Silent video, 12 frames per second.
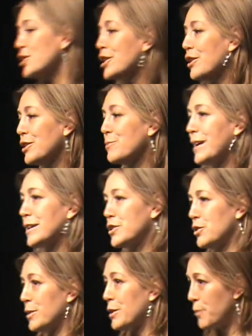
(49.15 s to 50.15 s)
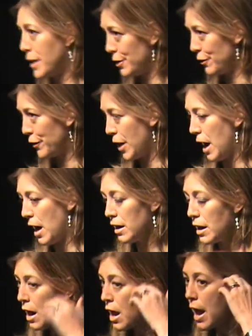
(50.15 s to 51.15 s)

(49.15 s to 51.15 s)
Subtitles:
know, you make do with what you've got.